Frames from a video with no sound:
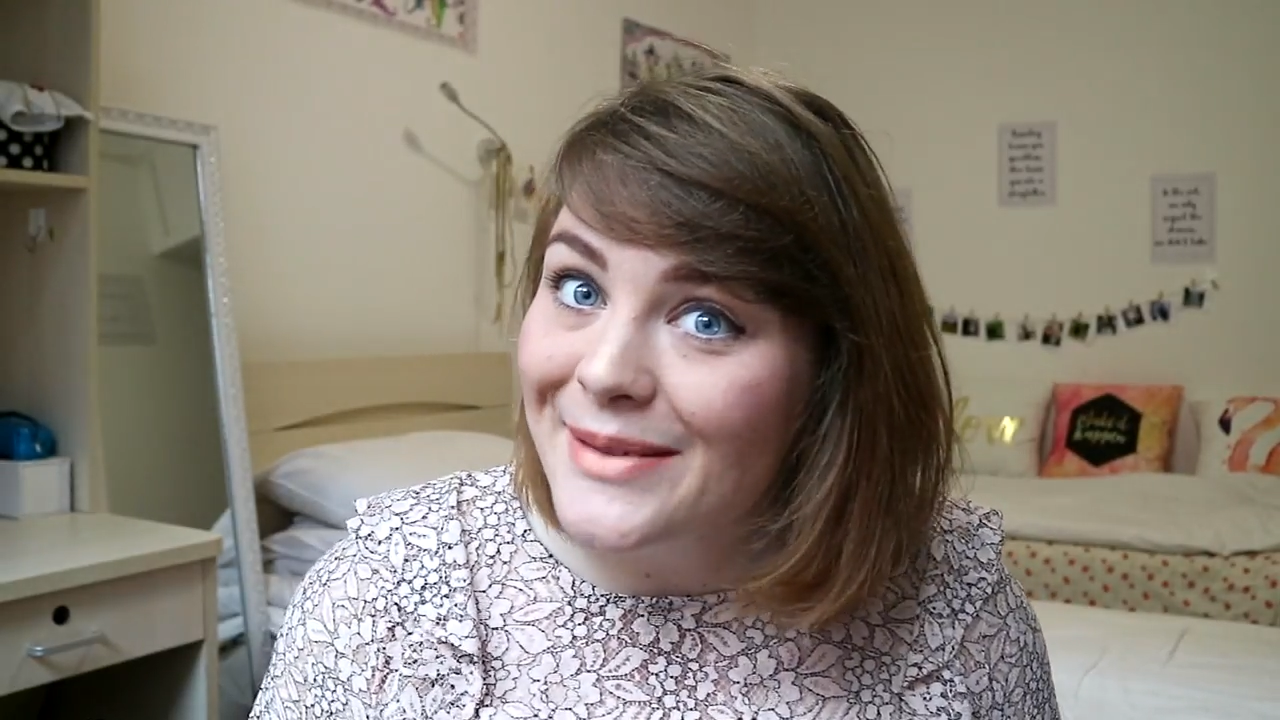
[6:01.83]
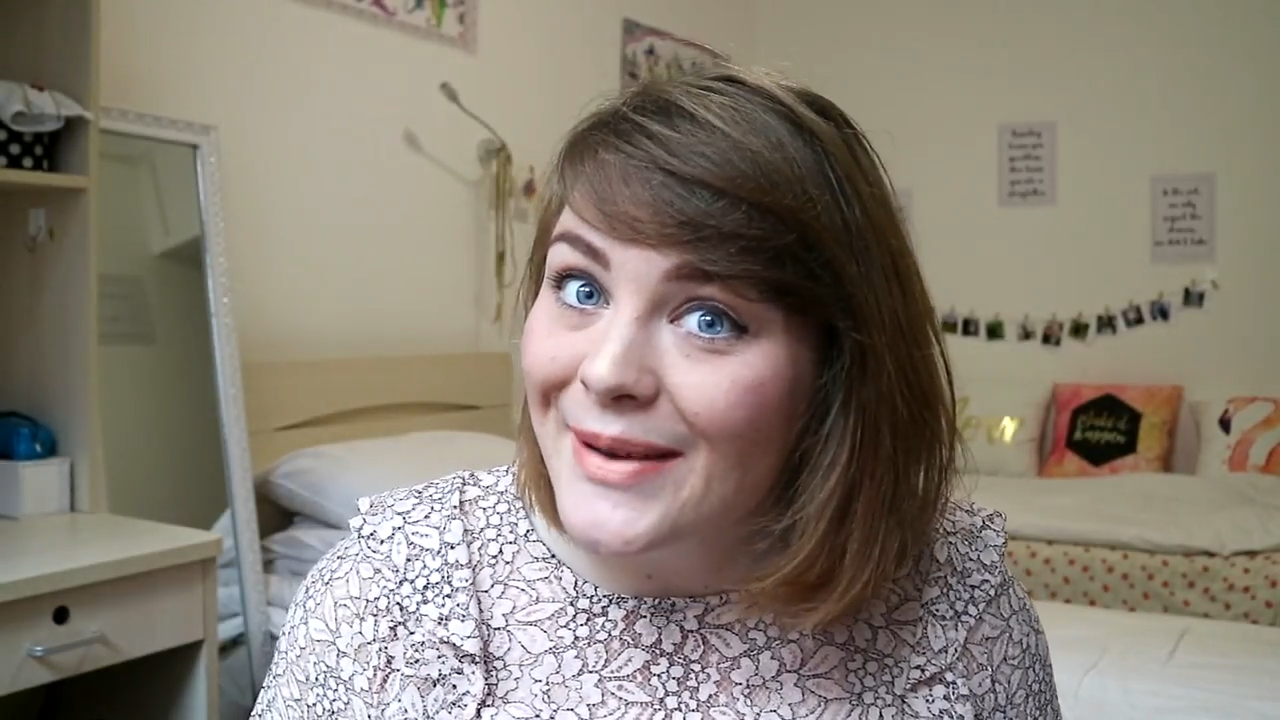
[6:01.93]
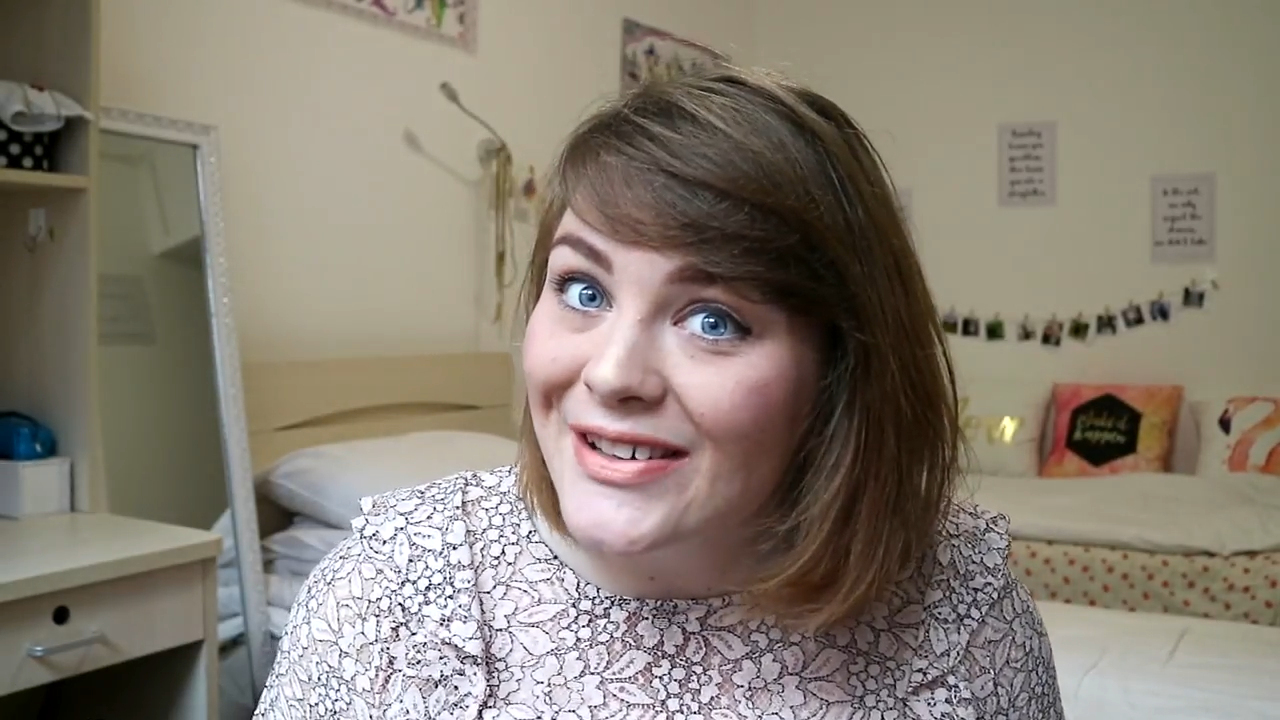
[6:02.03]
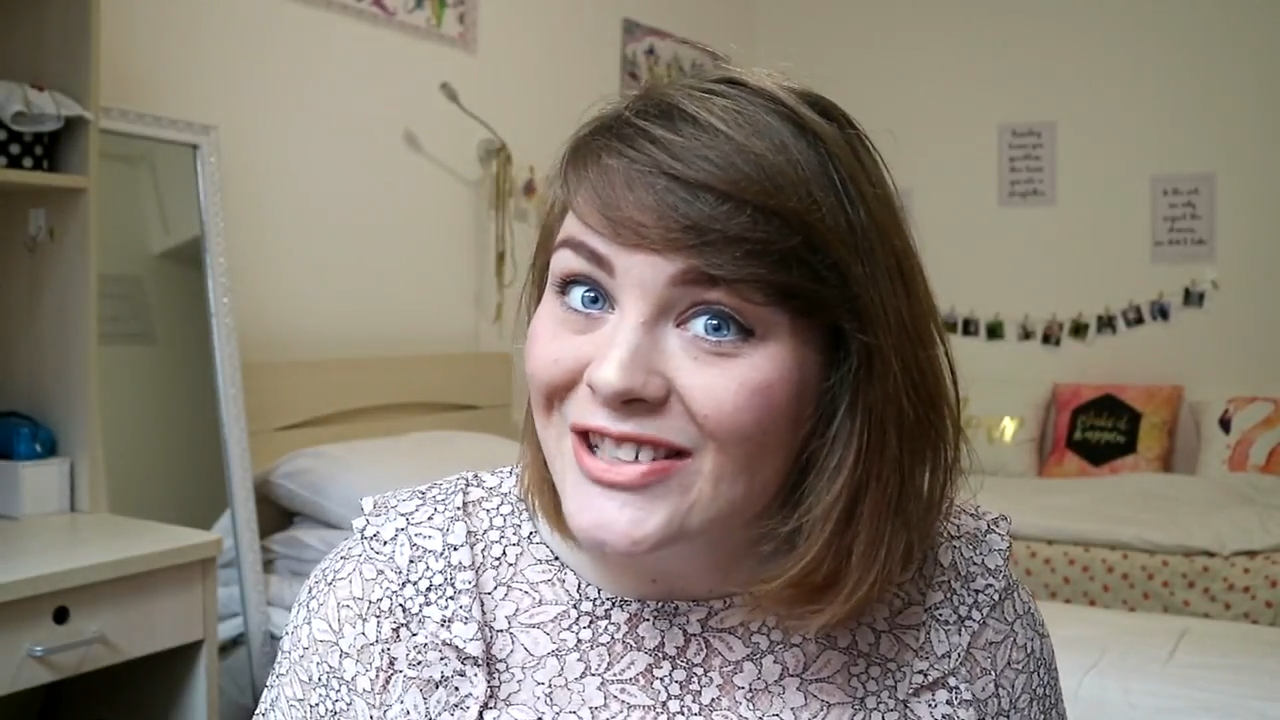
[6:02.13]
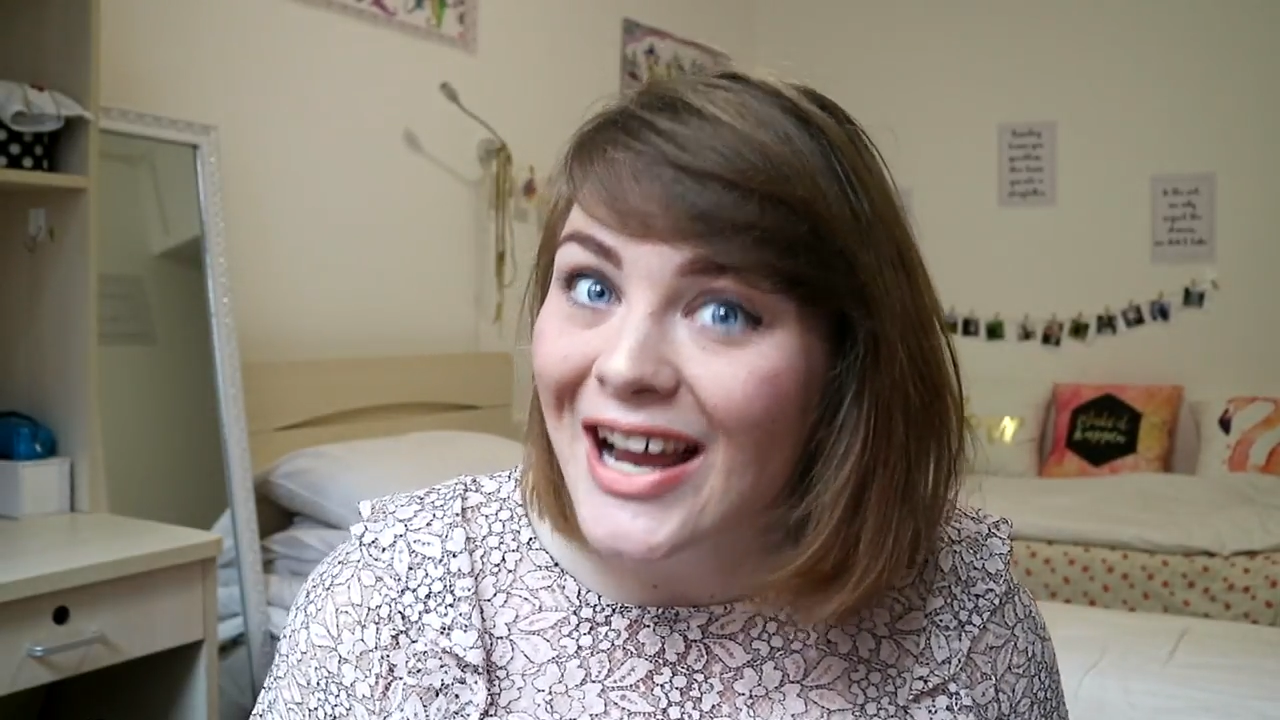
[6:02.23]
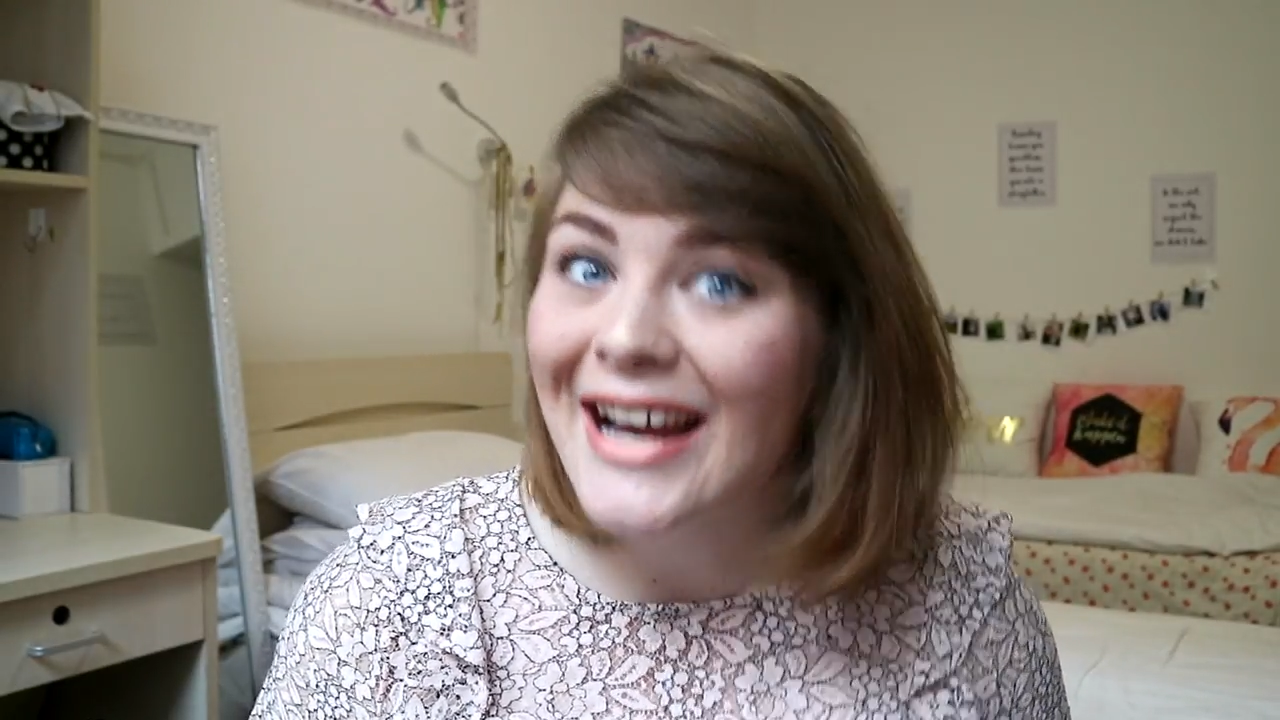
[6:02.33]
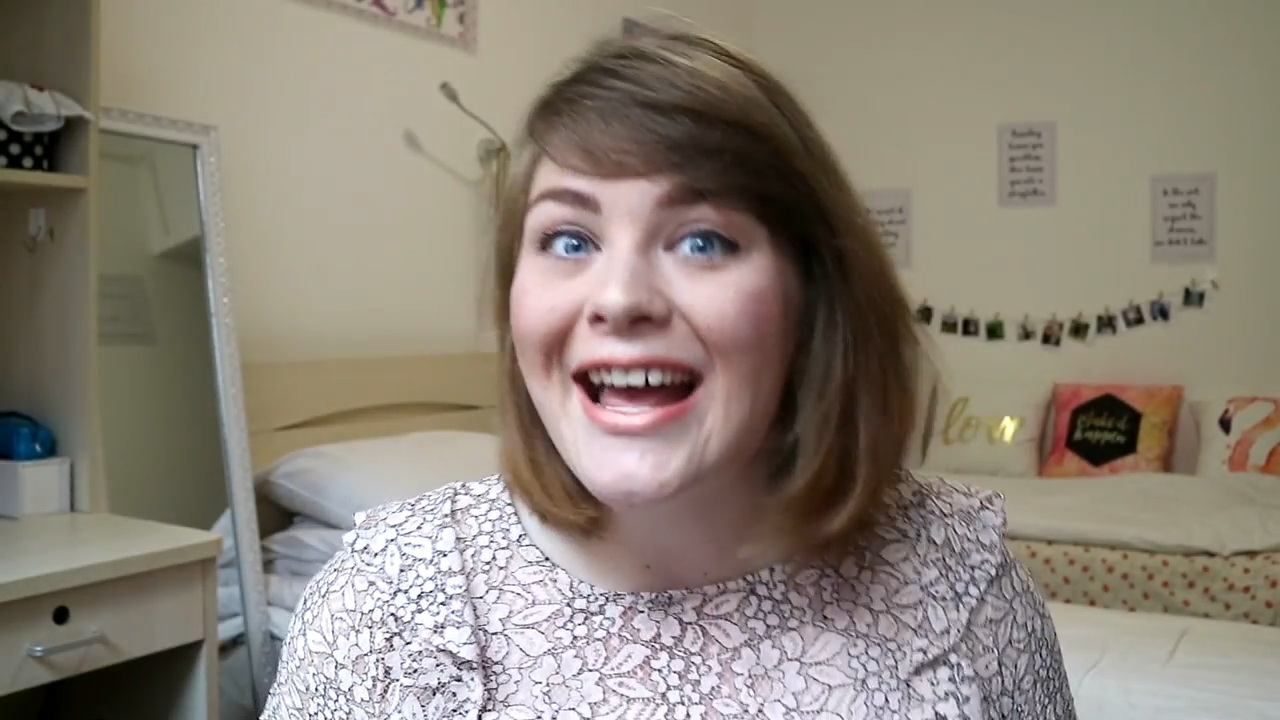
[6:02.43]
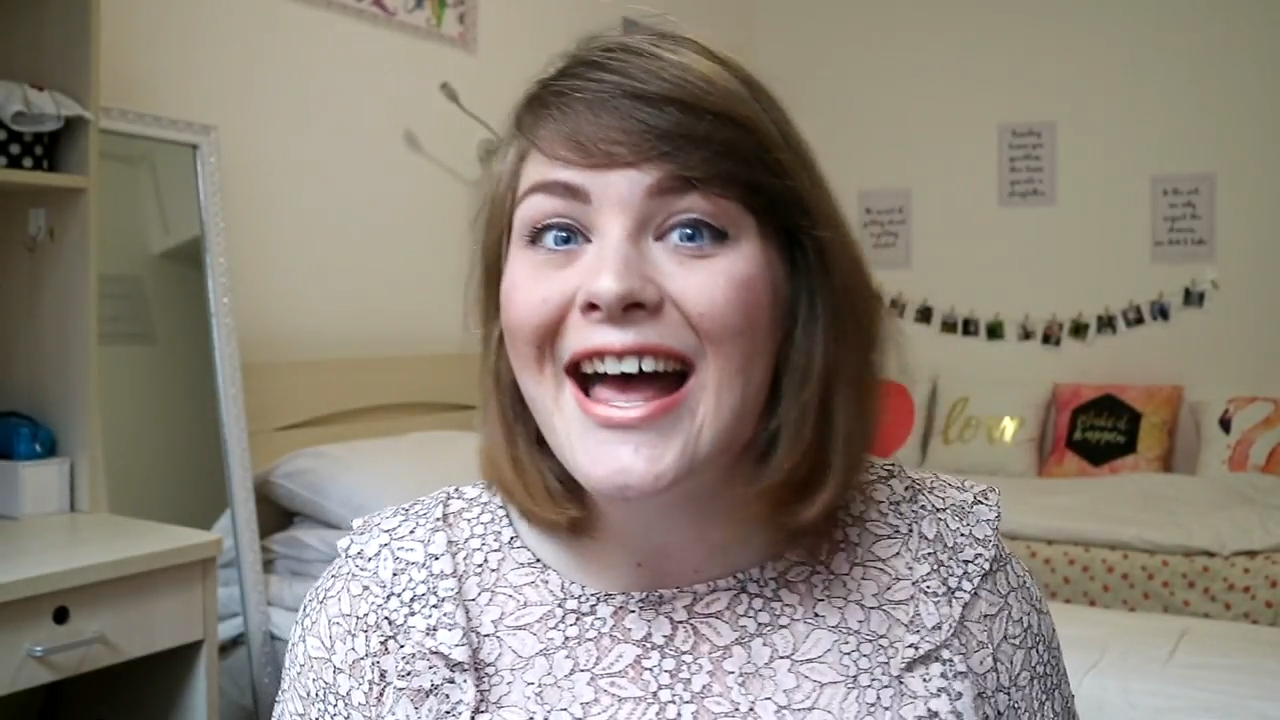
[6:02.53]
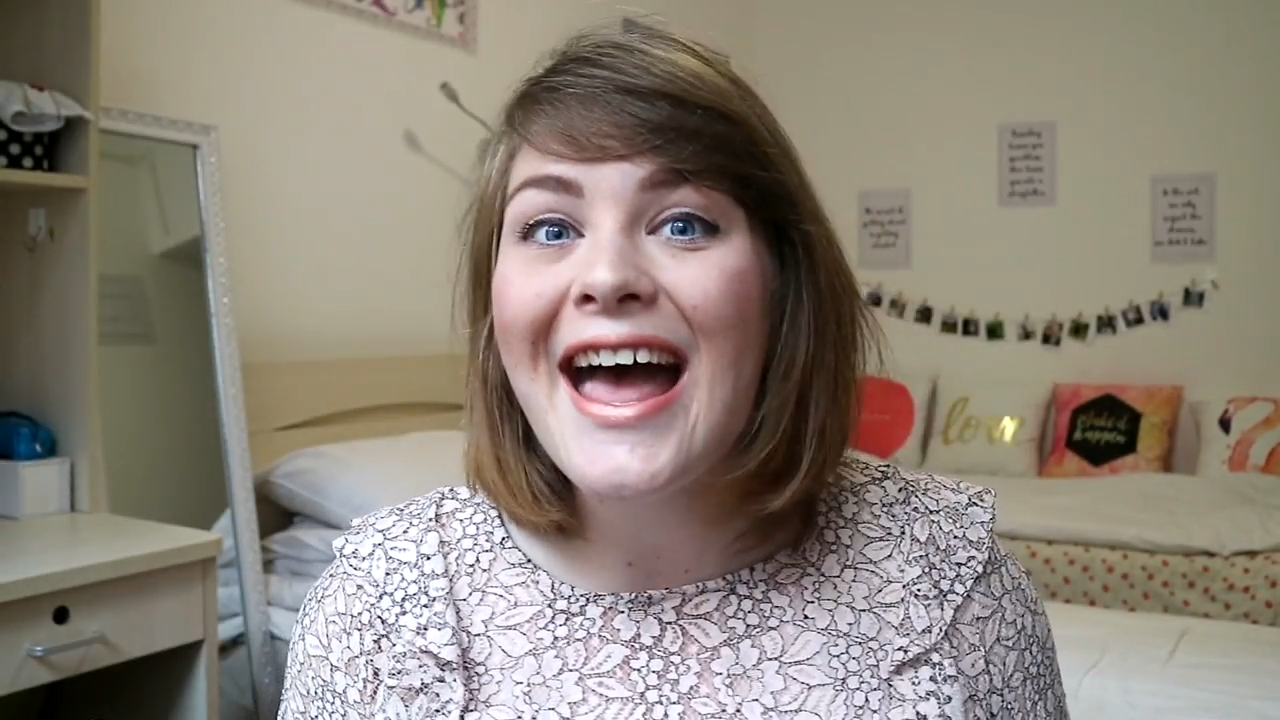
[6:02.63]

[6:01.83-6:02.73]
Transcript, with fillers: about China